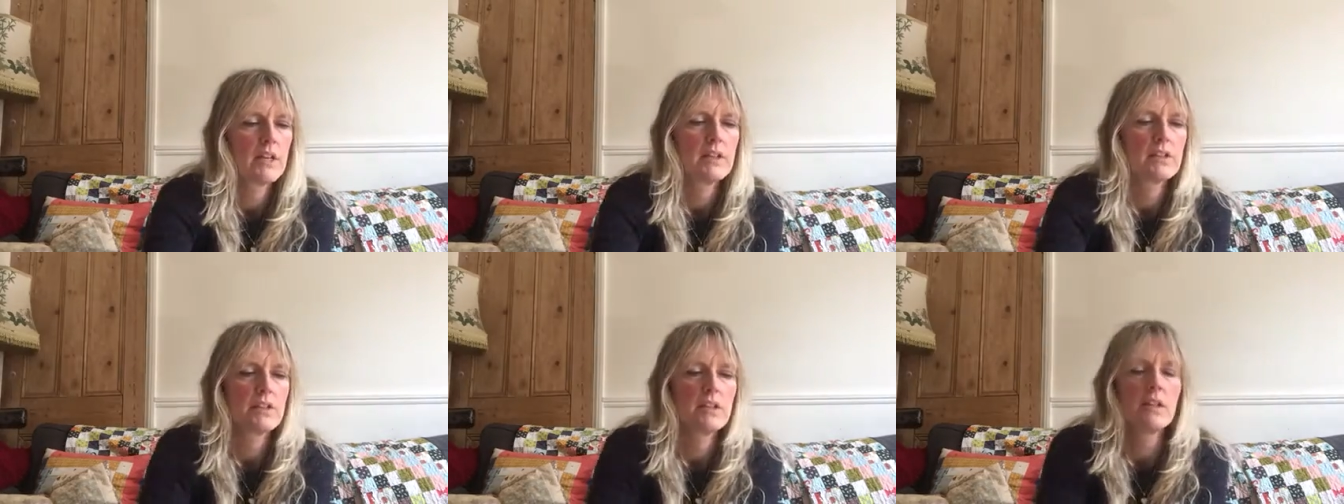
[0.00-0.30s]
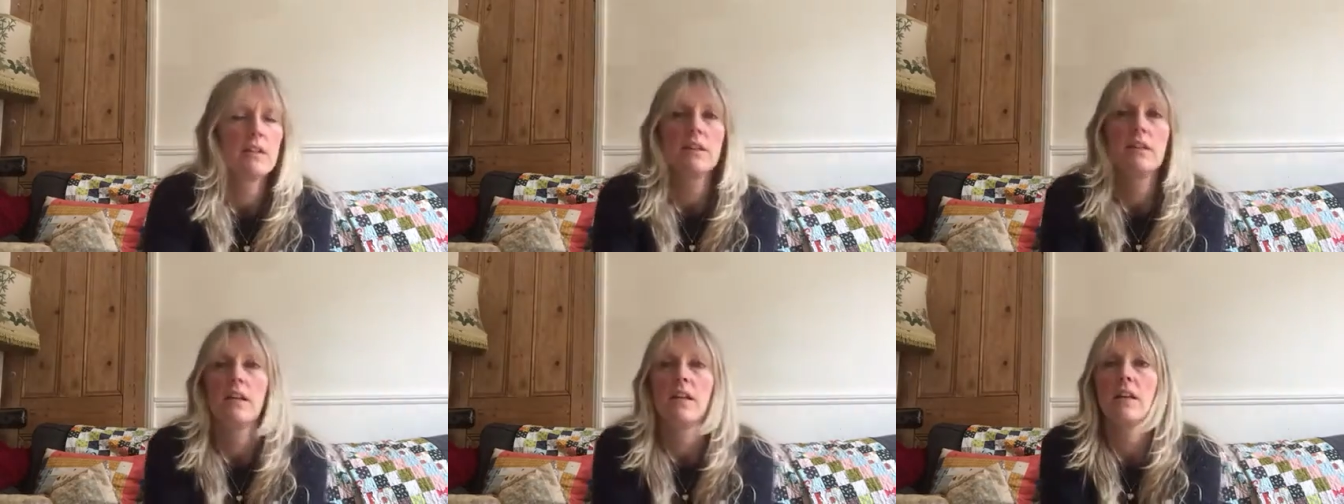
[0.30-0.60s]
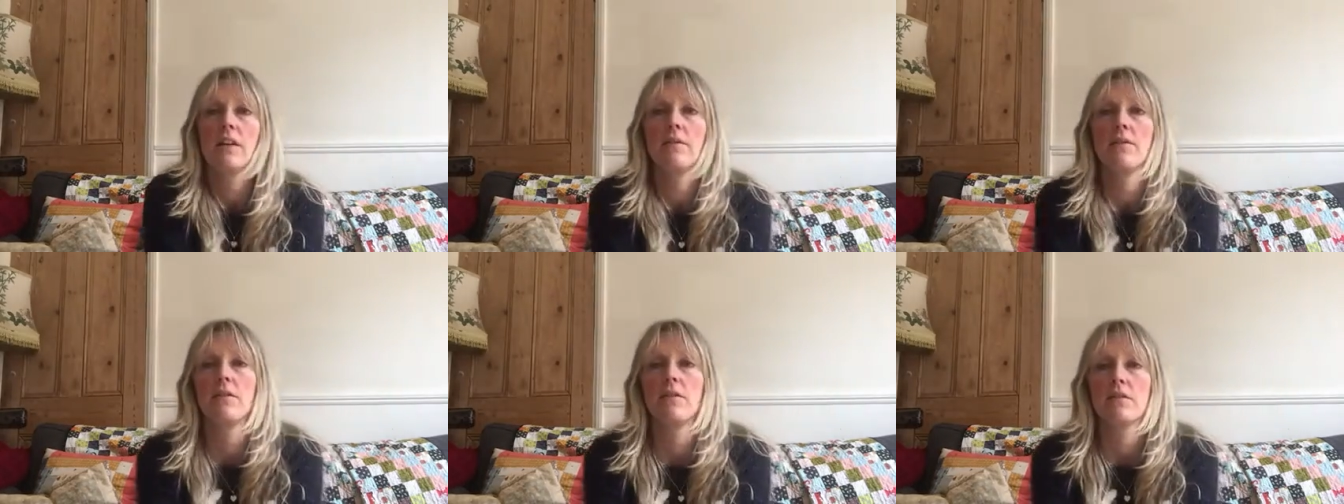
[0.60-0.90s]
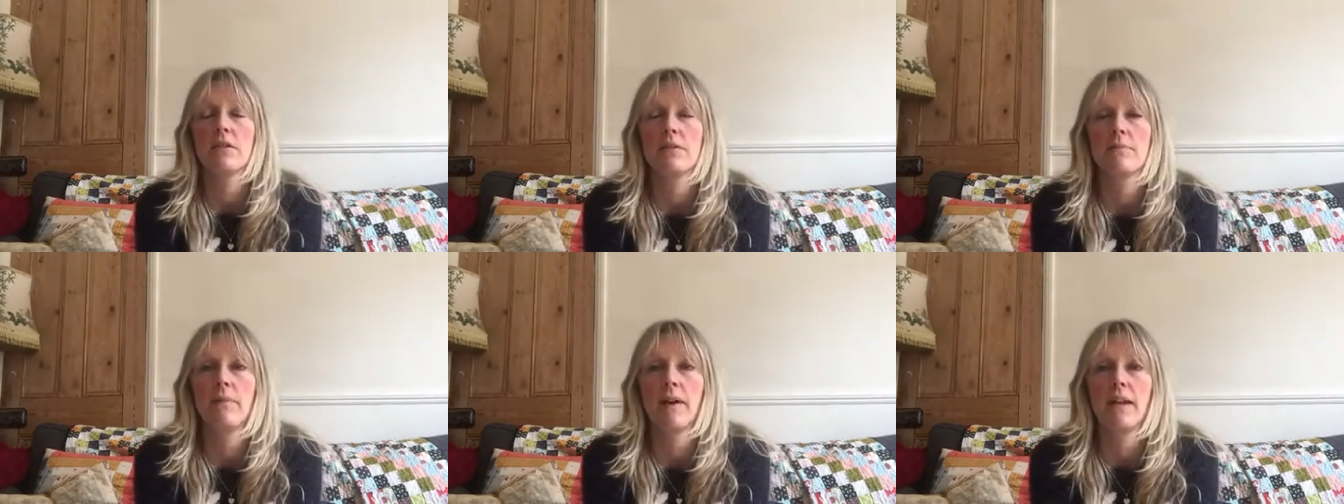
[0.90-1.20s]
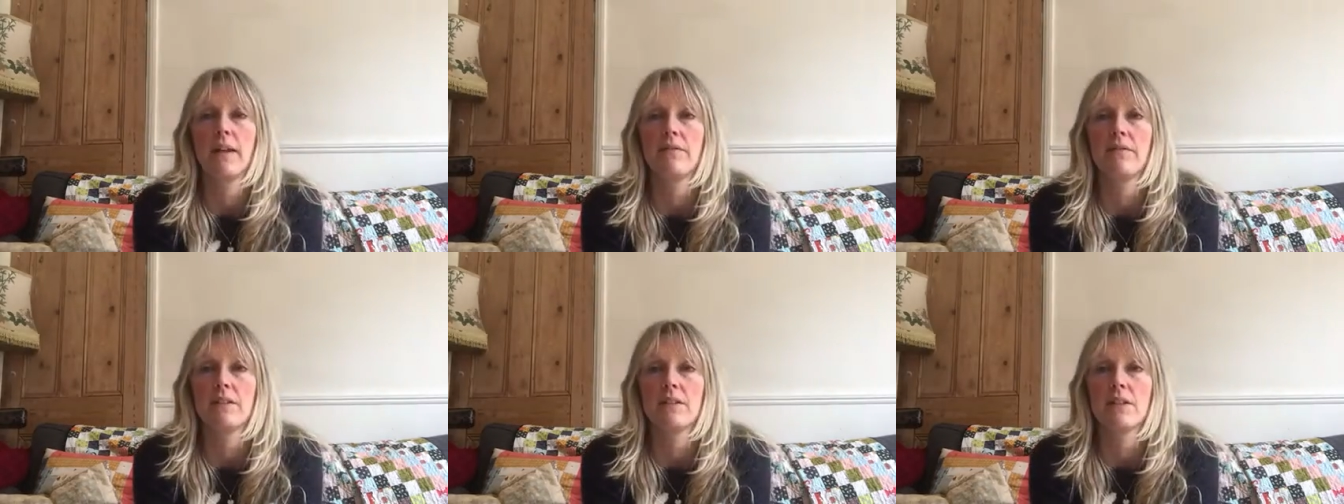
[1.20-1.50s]
It's a good thing you haven't got
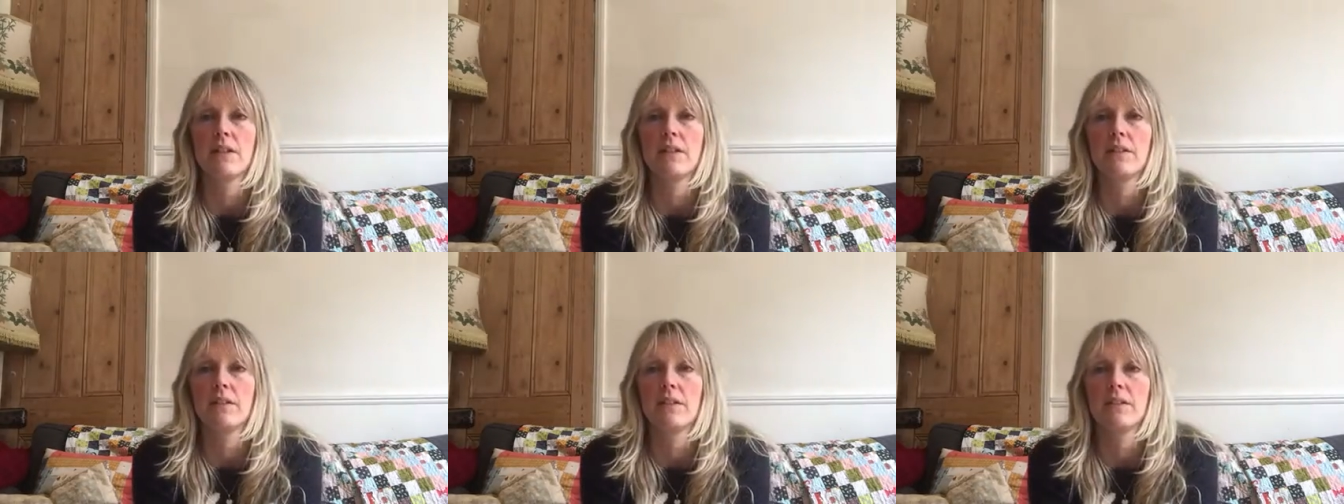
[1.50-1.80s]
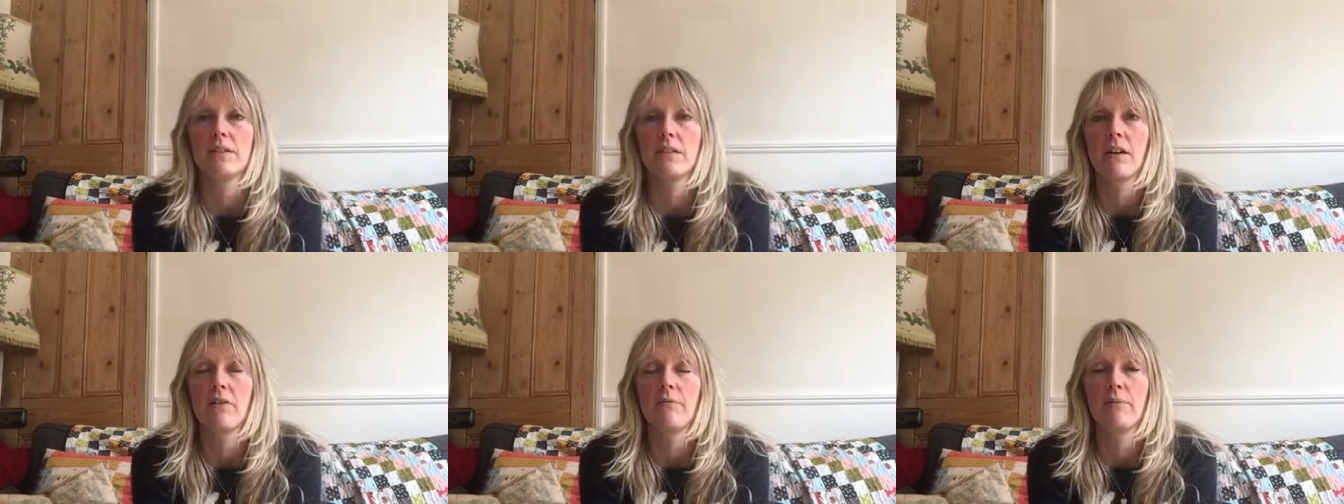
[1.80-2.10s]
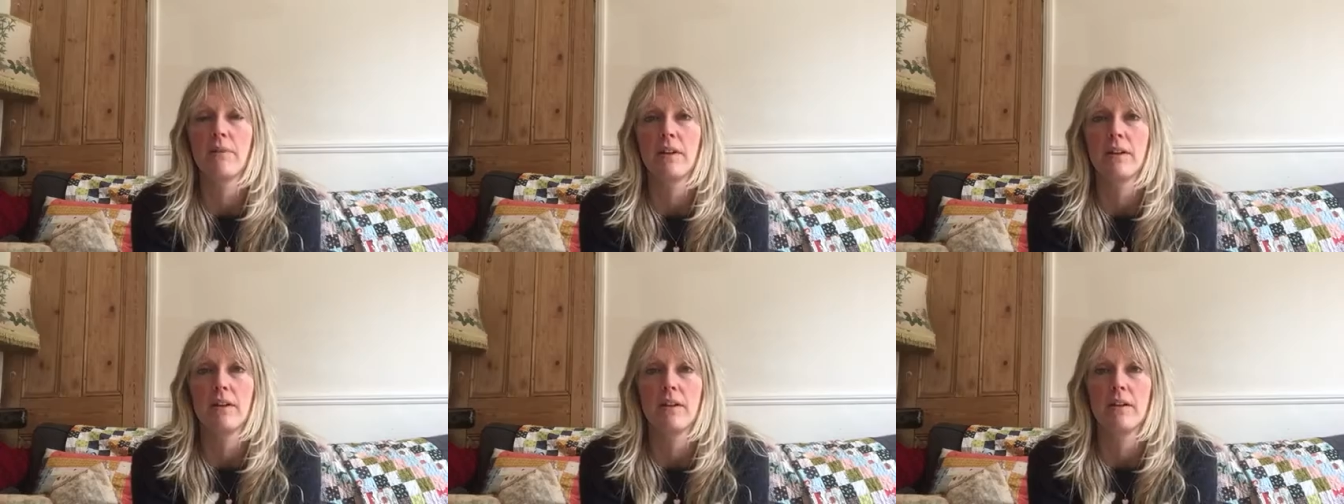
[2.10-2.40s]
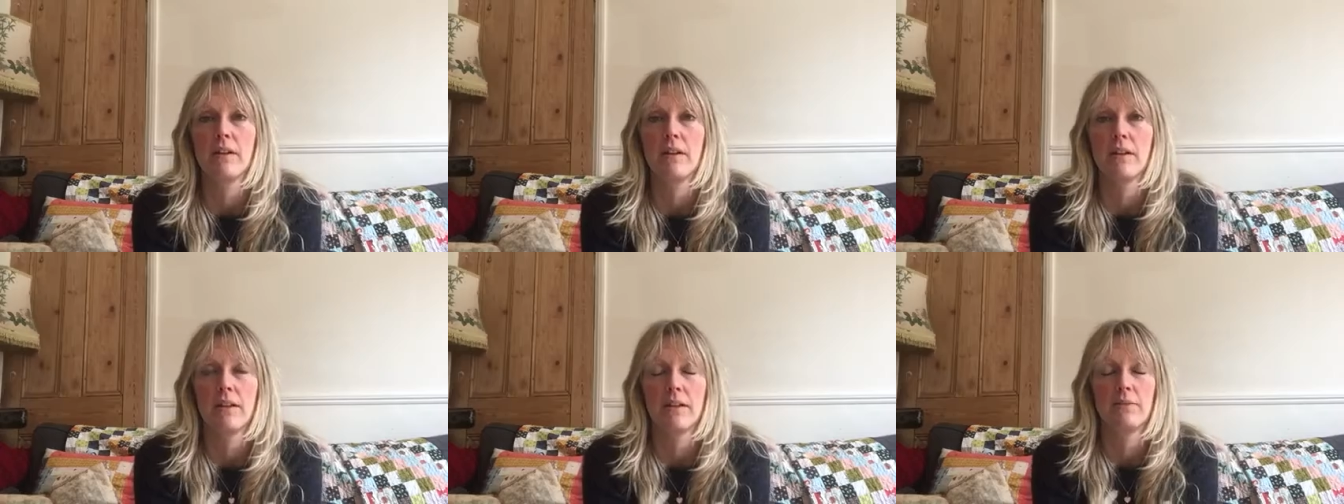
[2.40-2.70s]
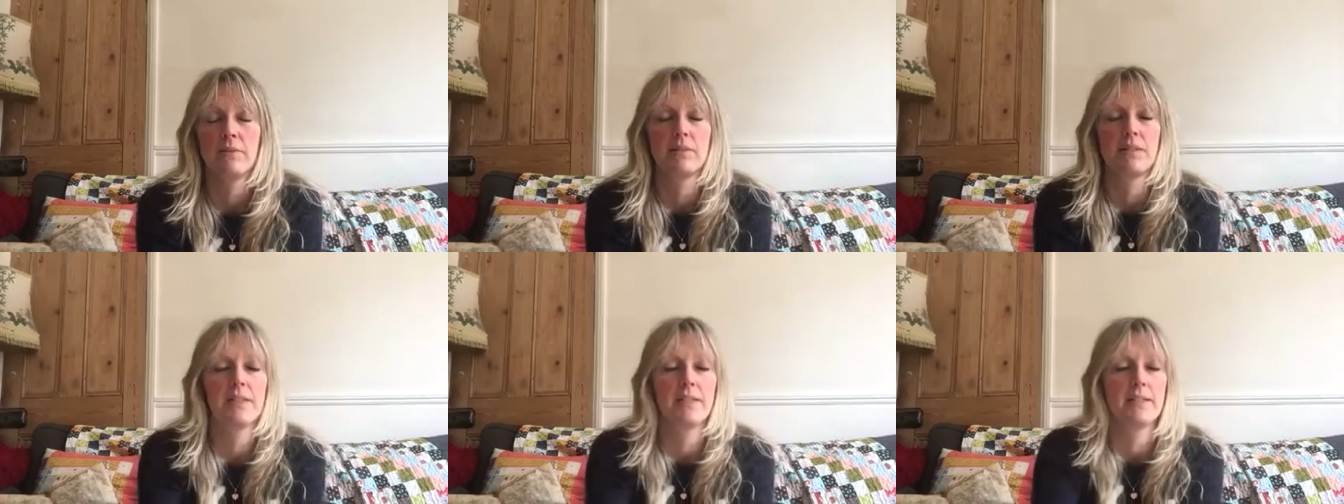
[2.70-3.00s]
smelly vision, because I've been
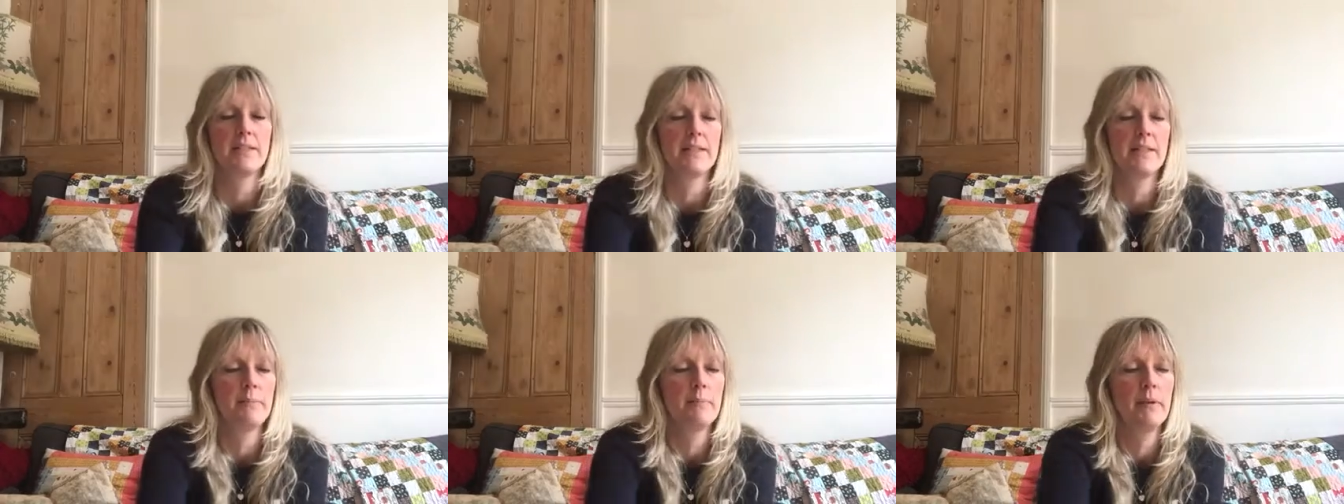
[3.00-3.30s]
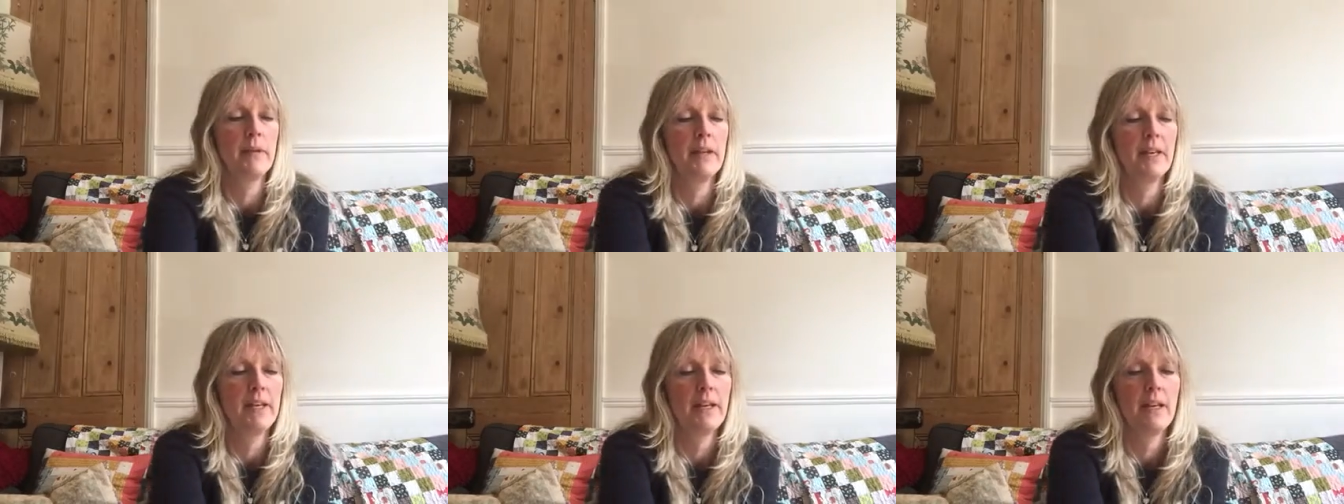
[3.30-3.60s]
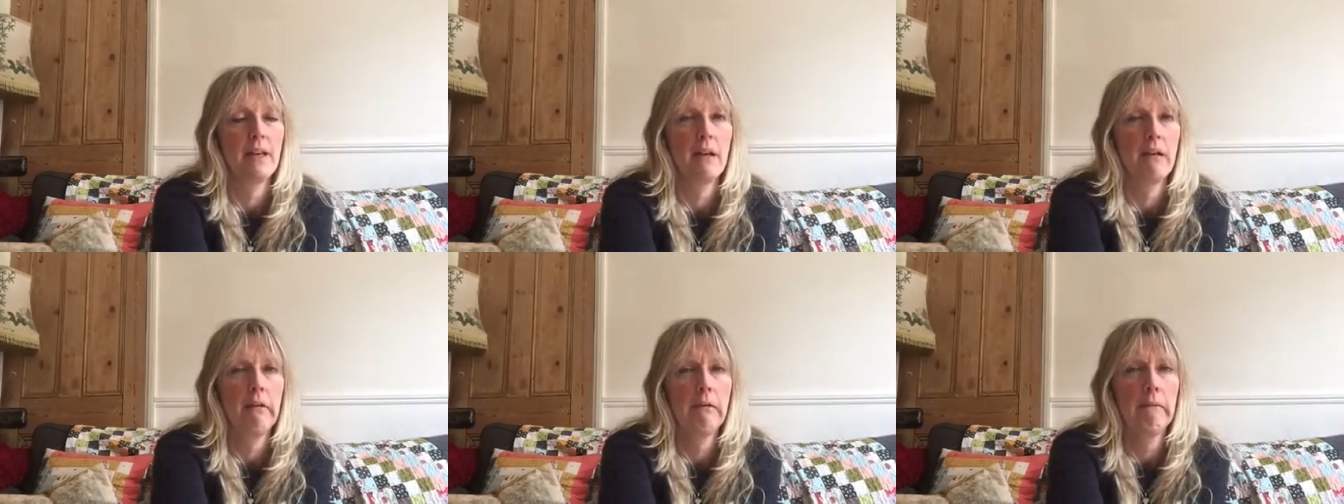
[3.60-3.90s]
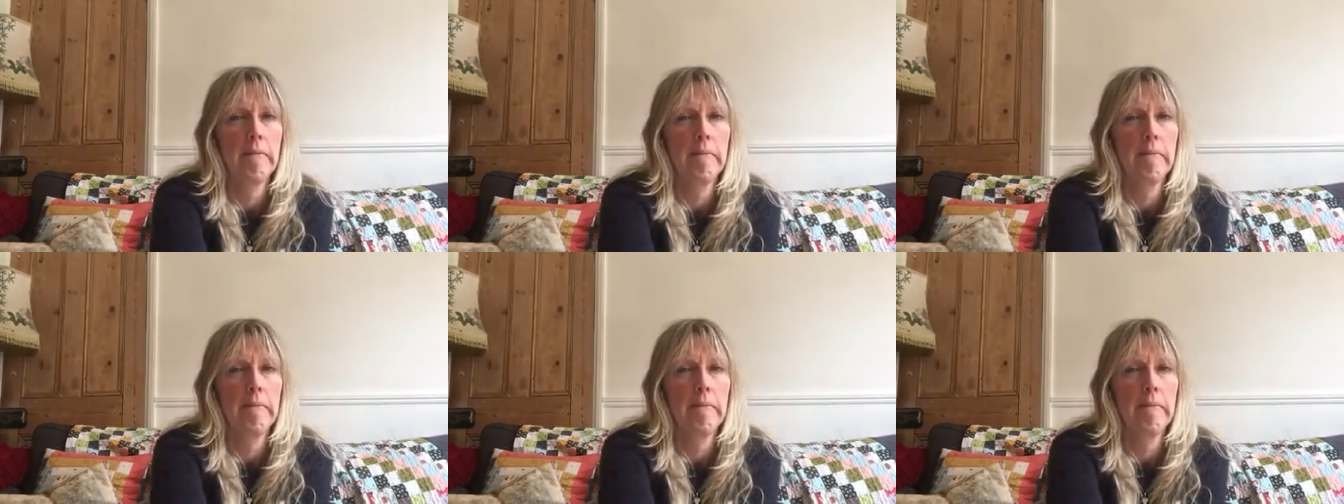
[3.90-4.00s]
gargling with T C P.